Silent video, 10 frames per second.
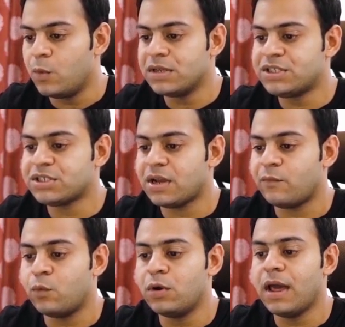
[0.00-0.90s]
which
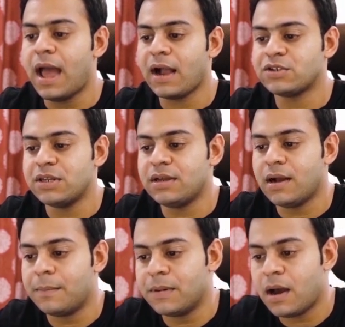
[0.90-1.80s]
would actually
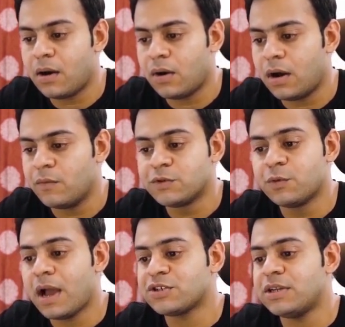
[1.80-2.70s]
come down, which
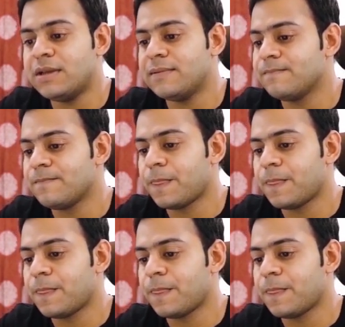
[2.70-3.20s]
would actually